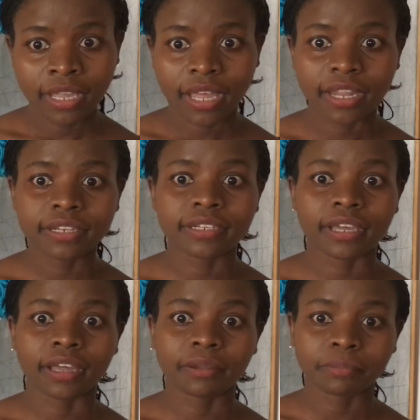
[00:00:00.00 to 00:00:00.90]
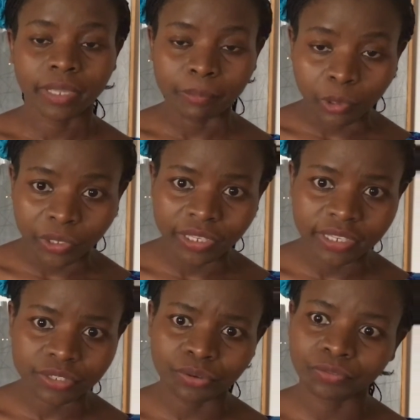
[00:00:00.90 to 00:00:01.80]
And
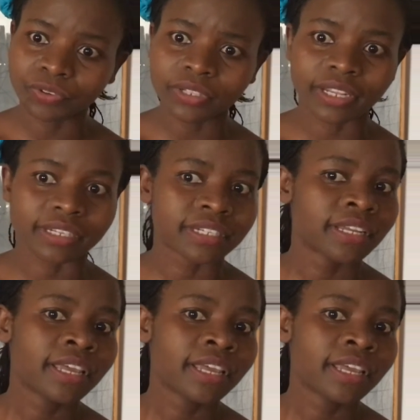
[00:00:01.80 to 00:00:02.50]
employees who feel that